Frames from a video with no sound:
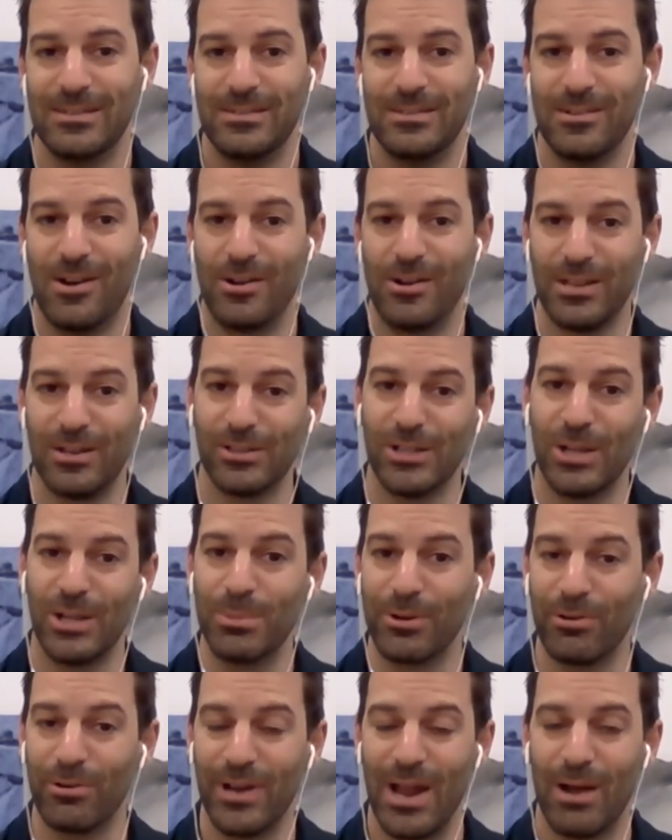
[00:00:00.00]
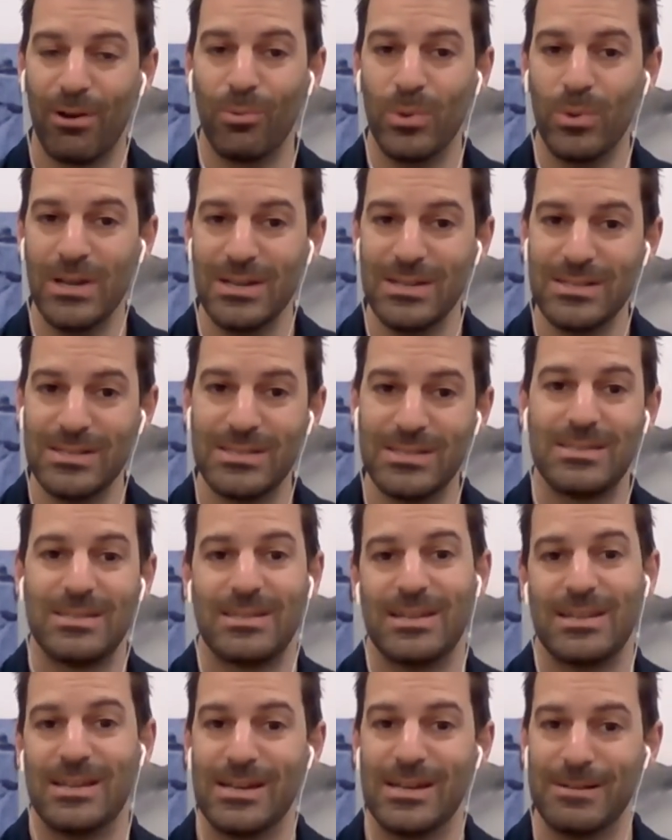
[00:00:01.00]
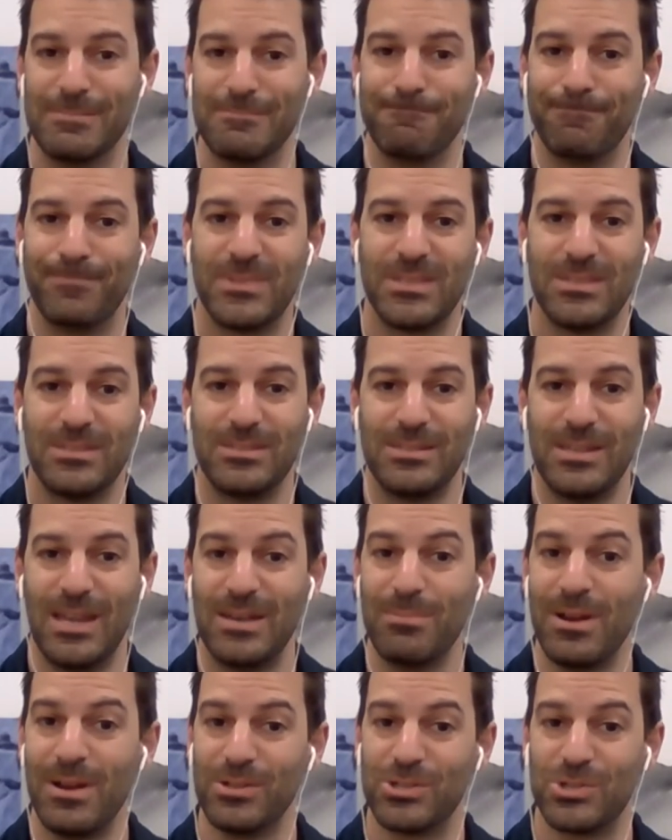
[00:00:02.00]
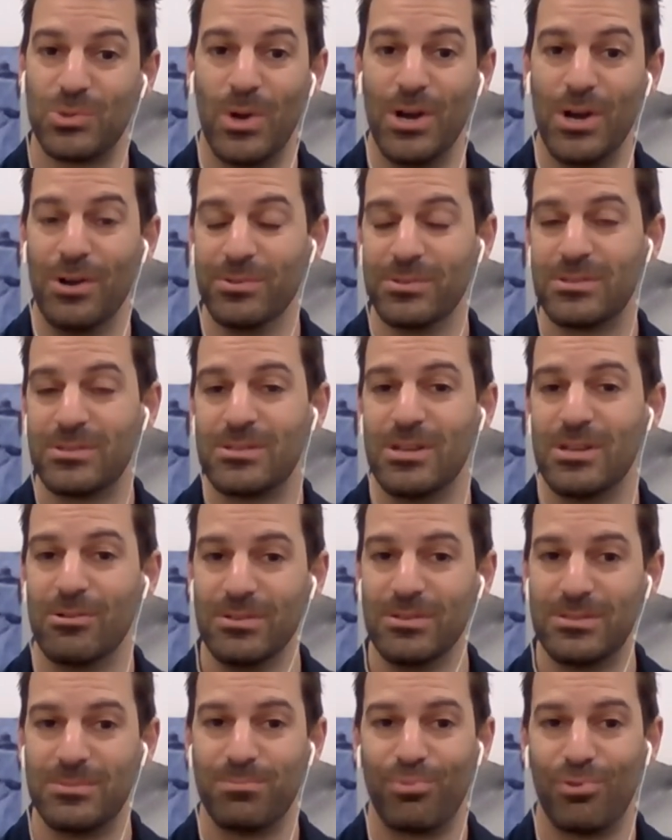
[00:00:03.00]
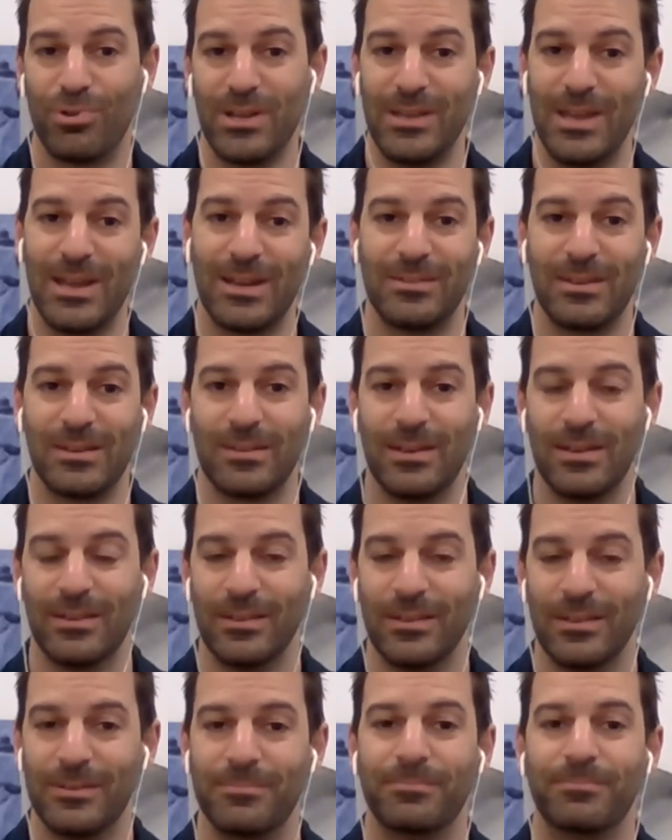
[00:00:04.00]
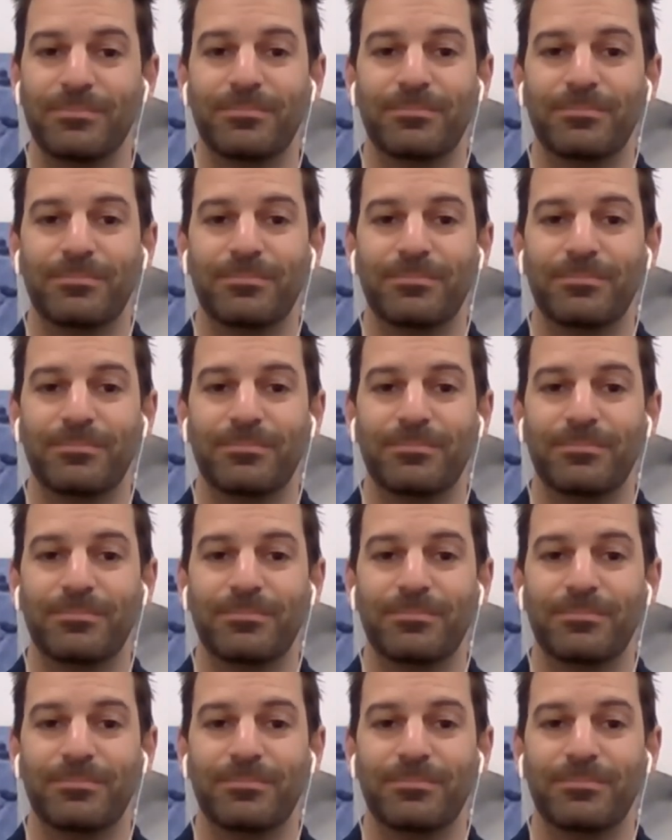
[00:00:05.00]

90 kilometre an hour winds, 10 metre swells. So it's pretty hectic down there.